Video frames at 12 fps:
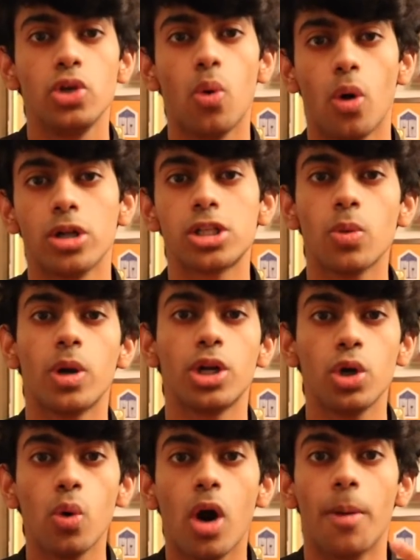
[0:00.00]
you also want
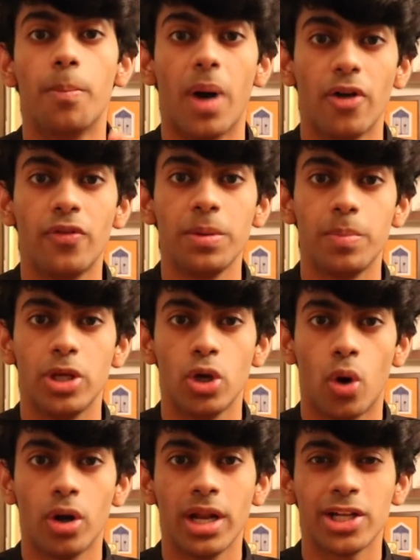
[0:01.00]
to go above and
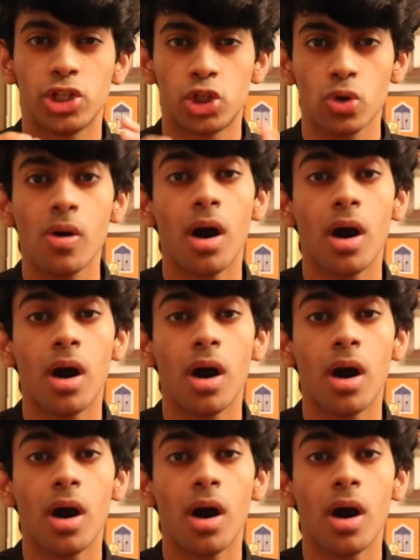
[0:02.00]
beyond and show